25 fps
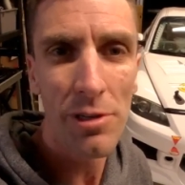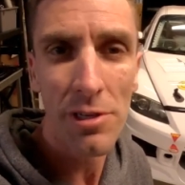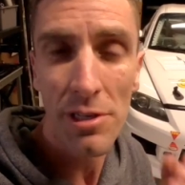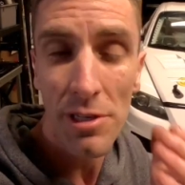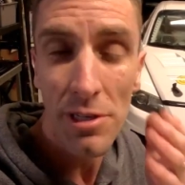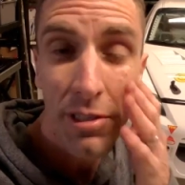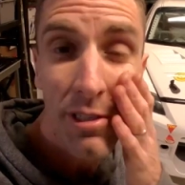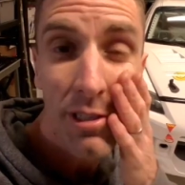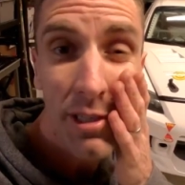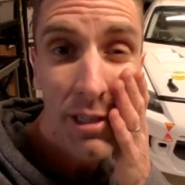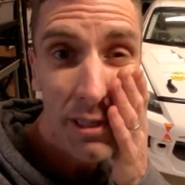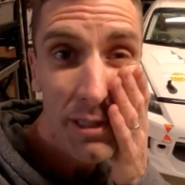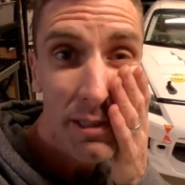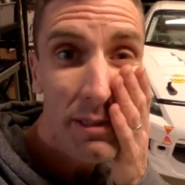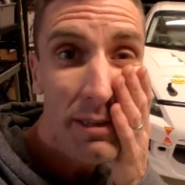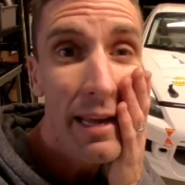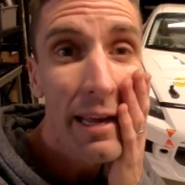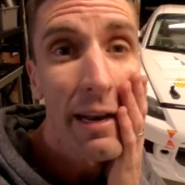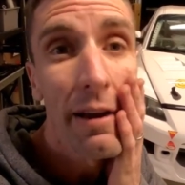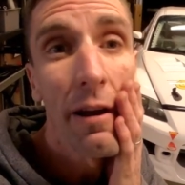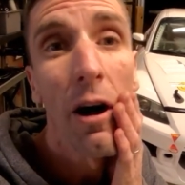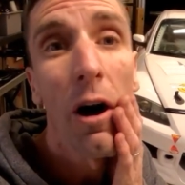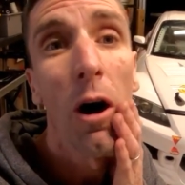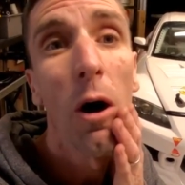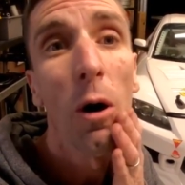It's just
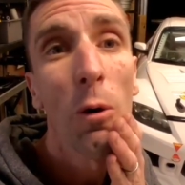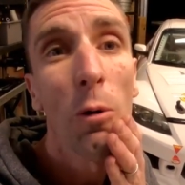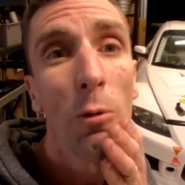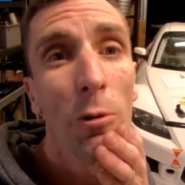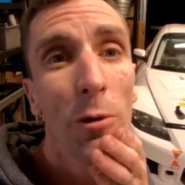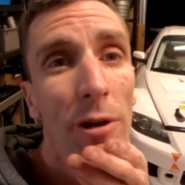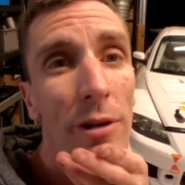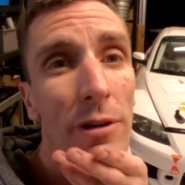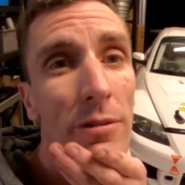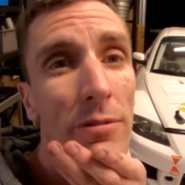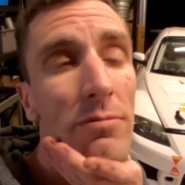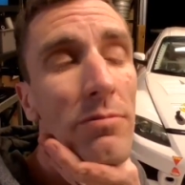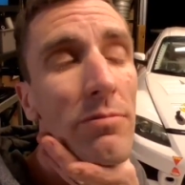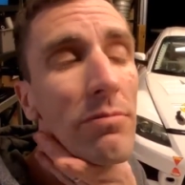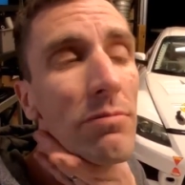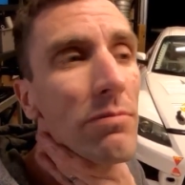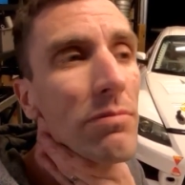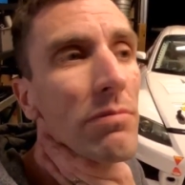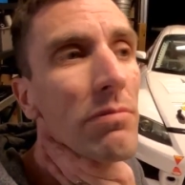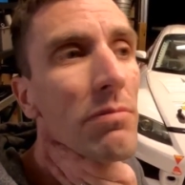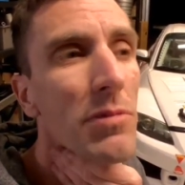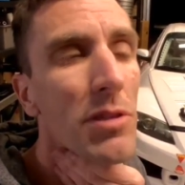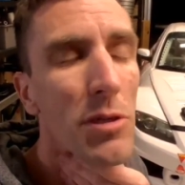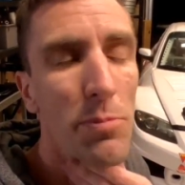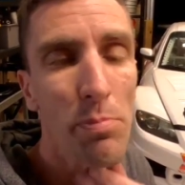getting old and
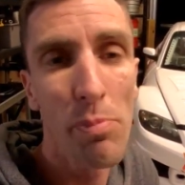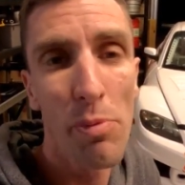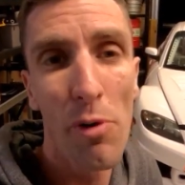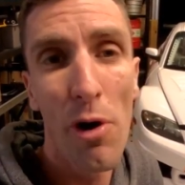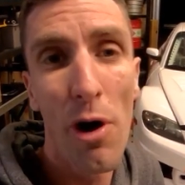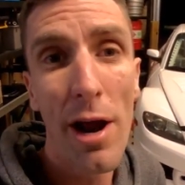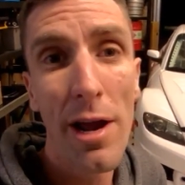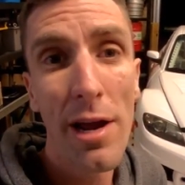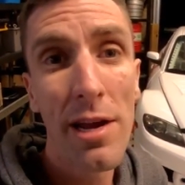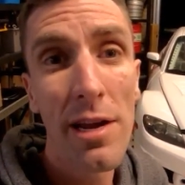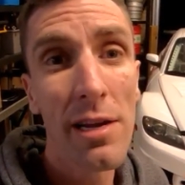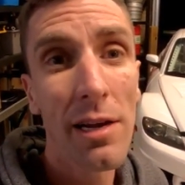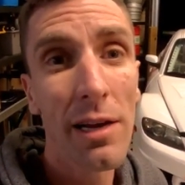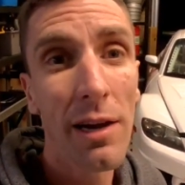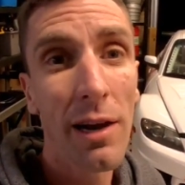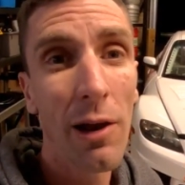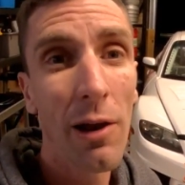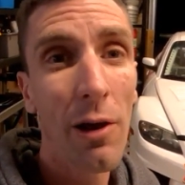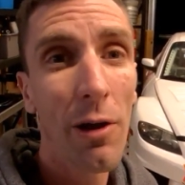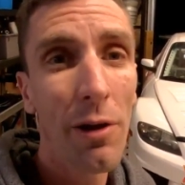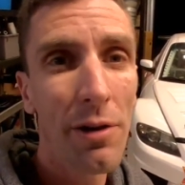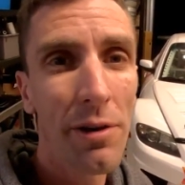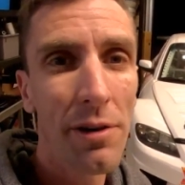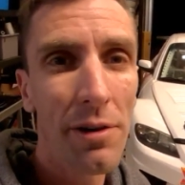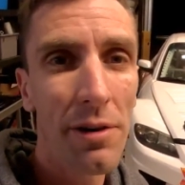it's breaking a
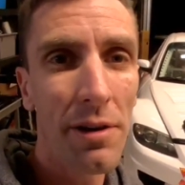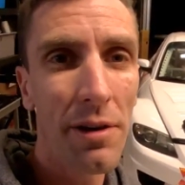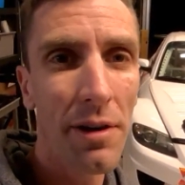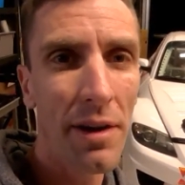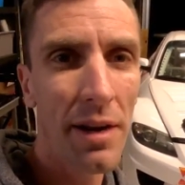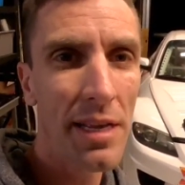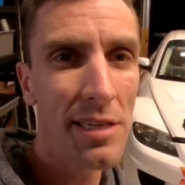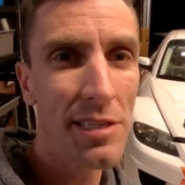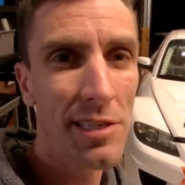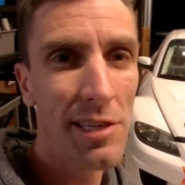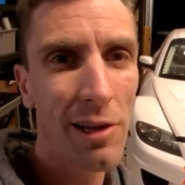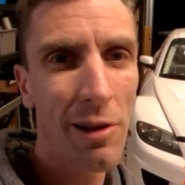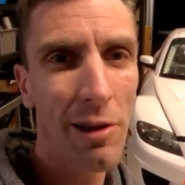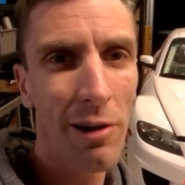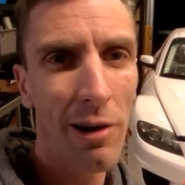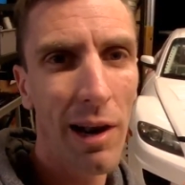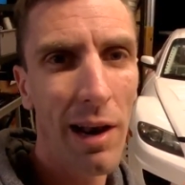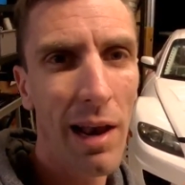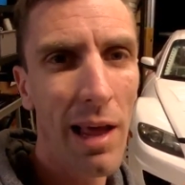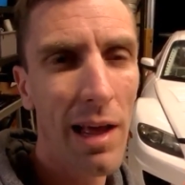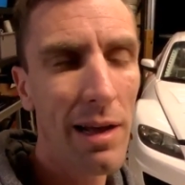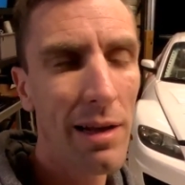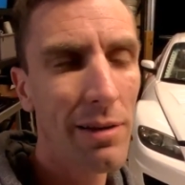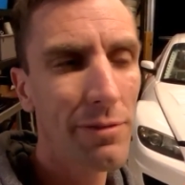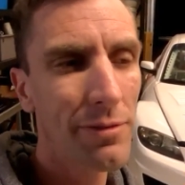lot and it needs a lot of
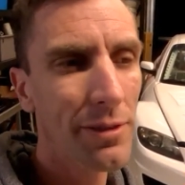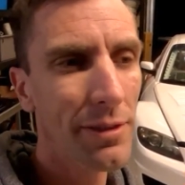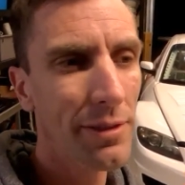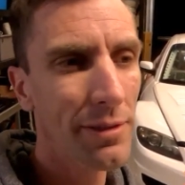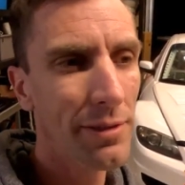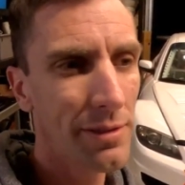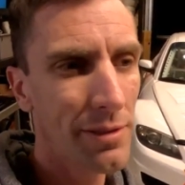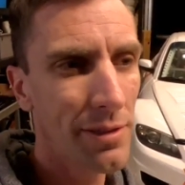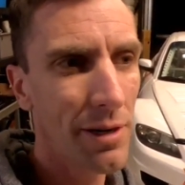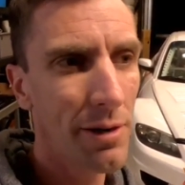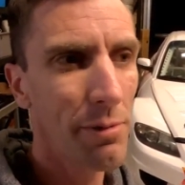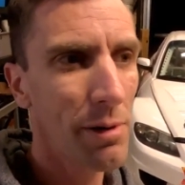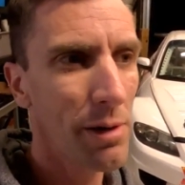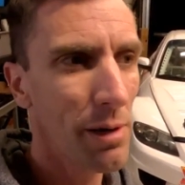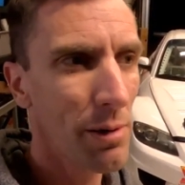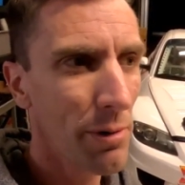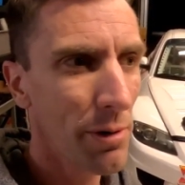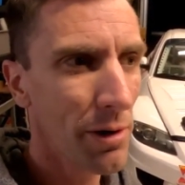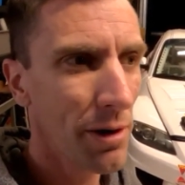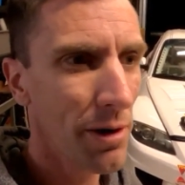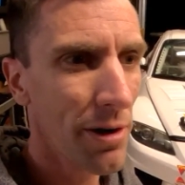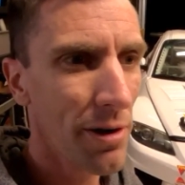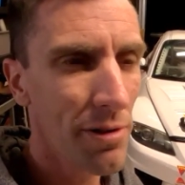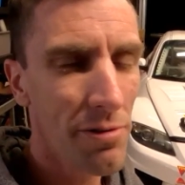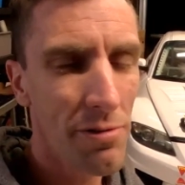love, and don't really want
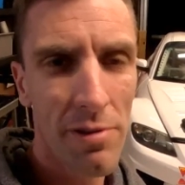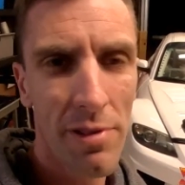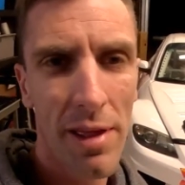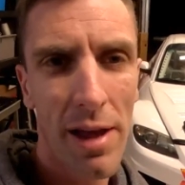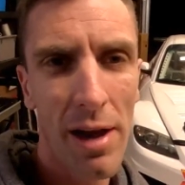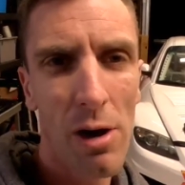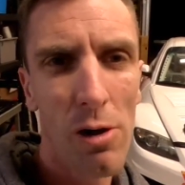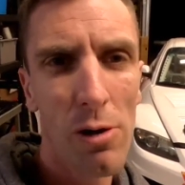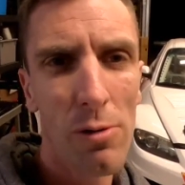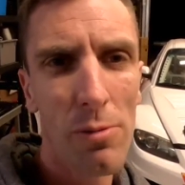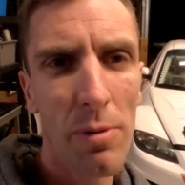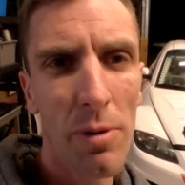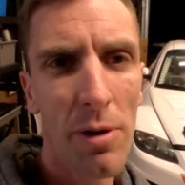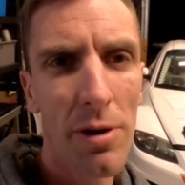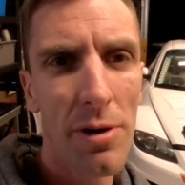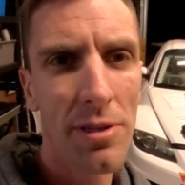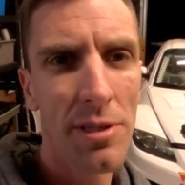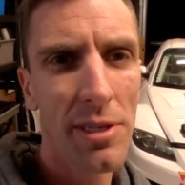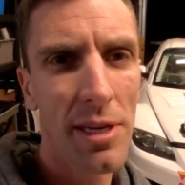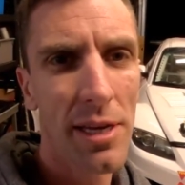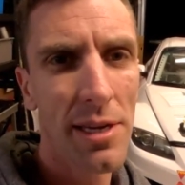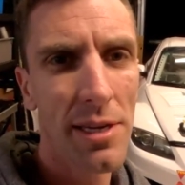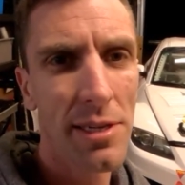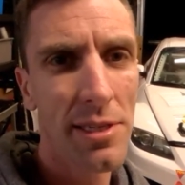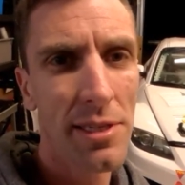to go through that whole
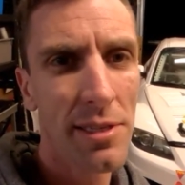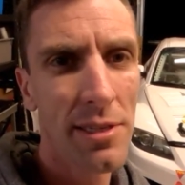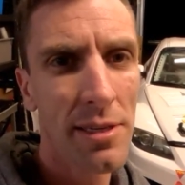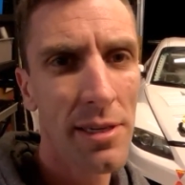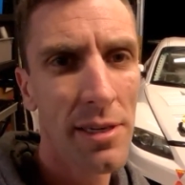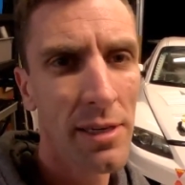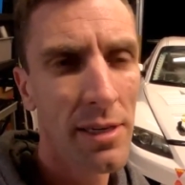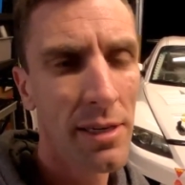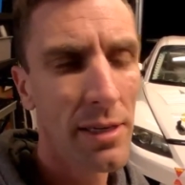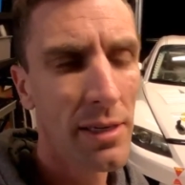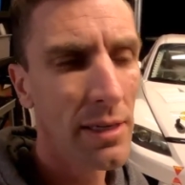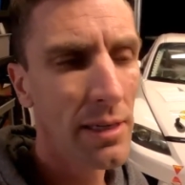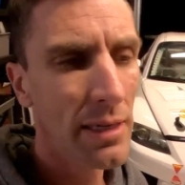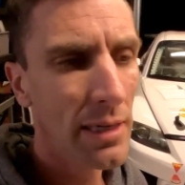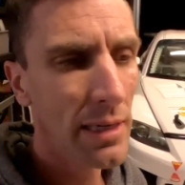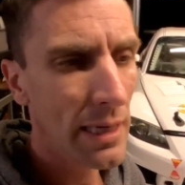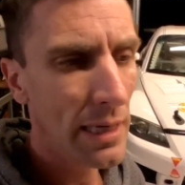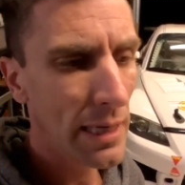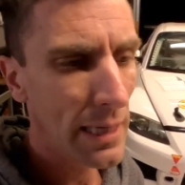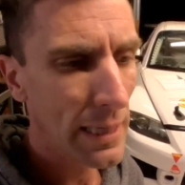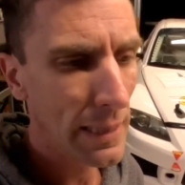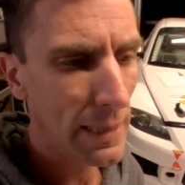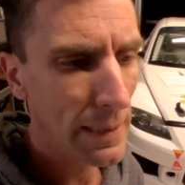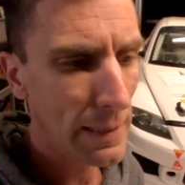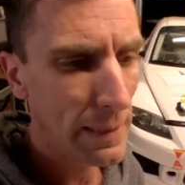process
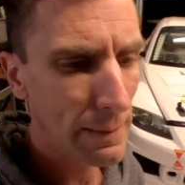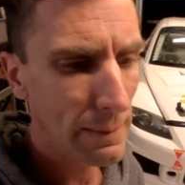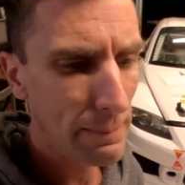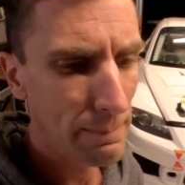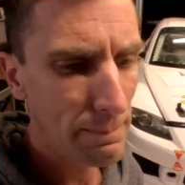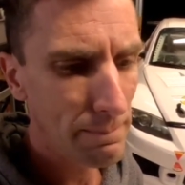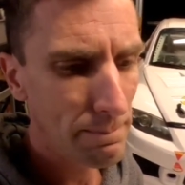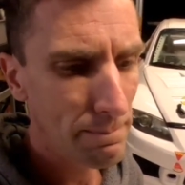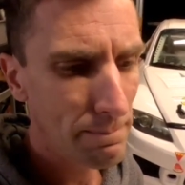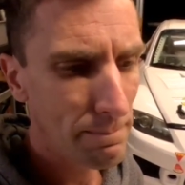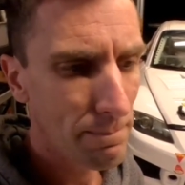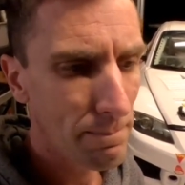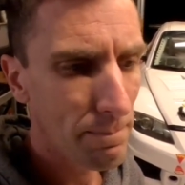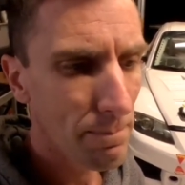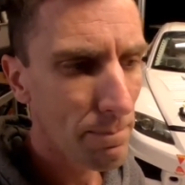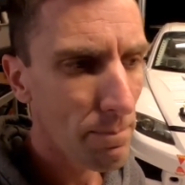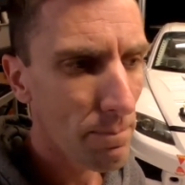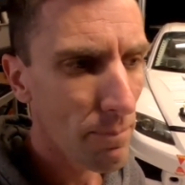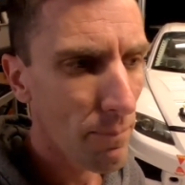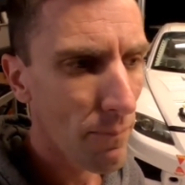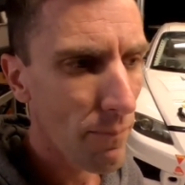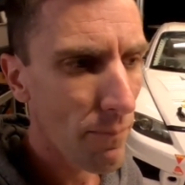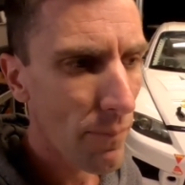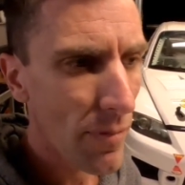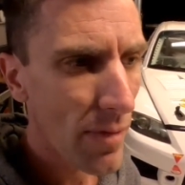and
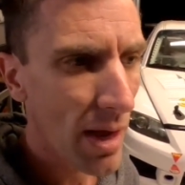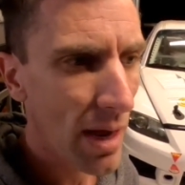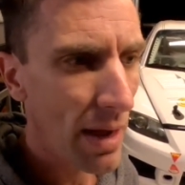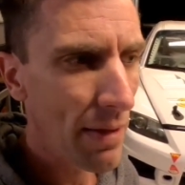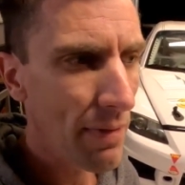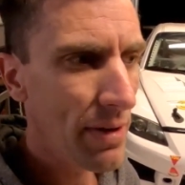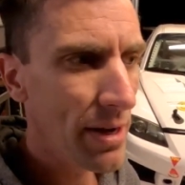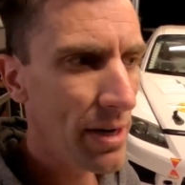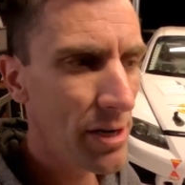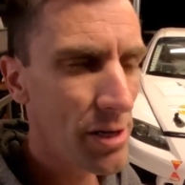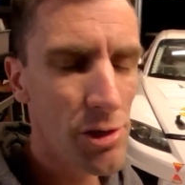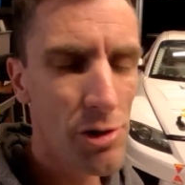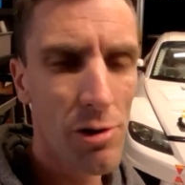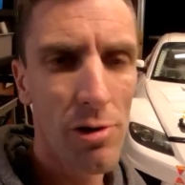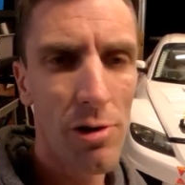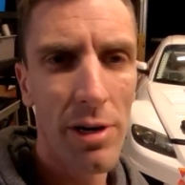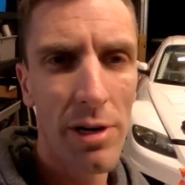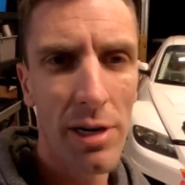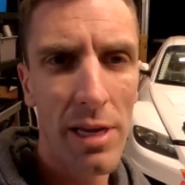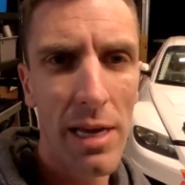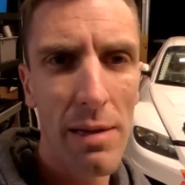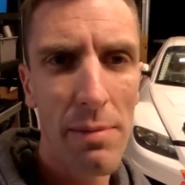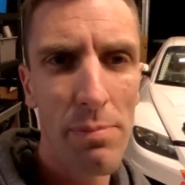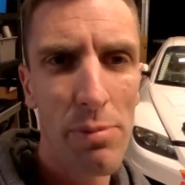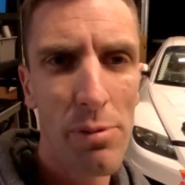then try
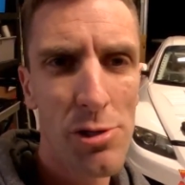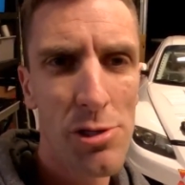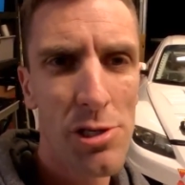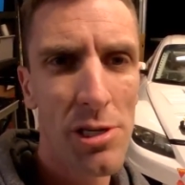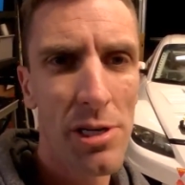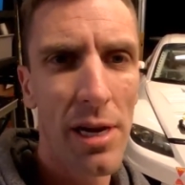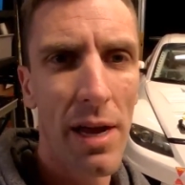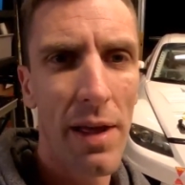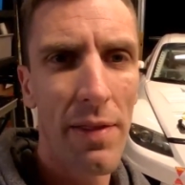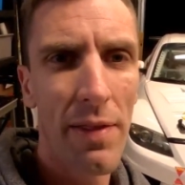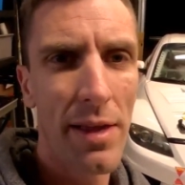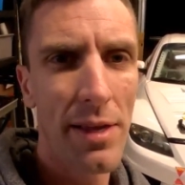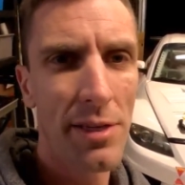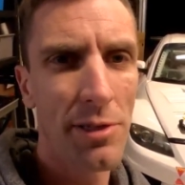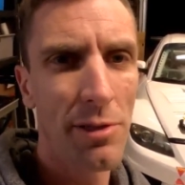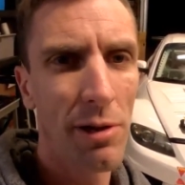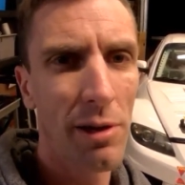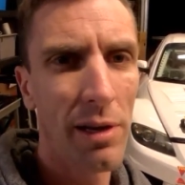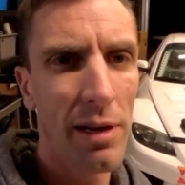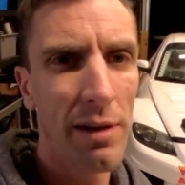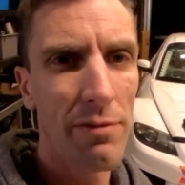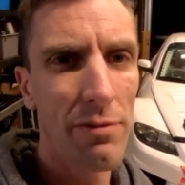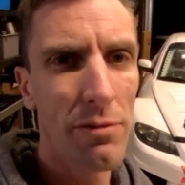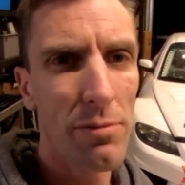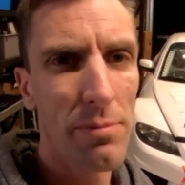and keep pushing it at that sort
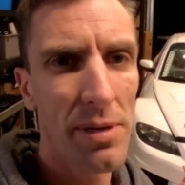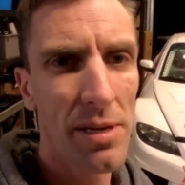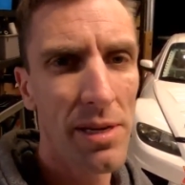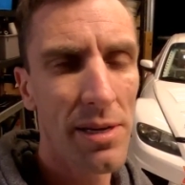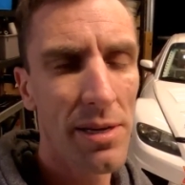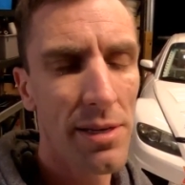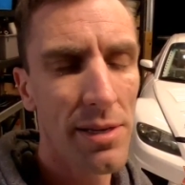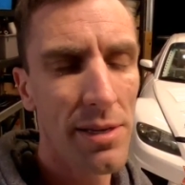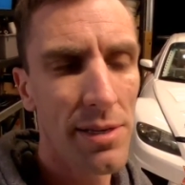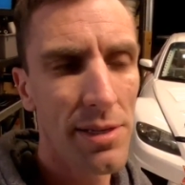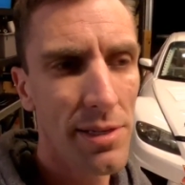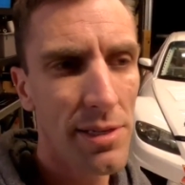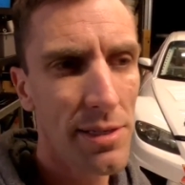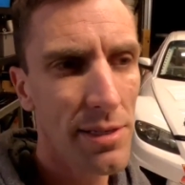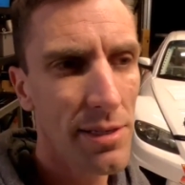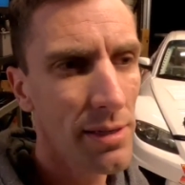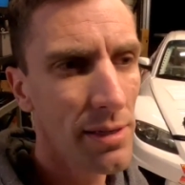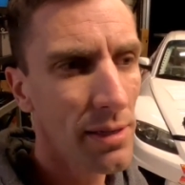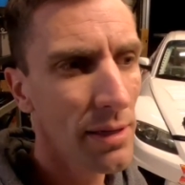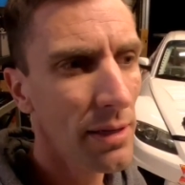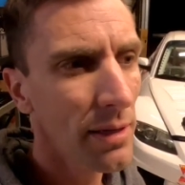of level, because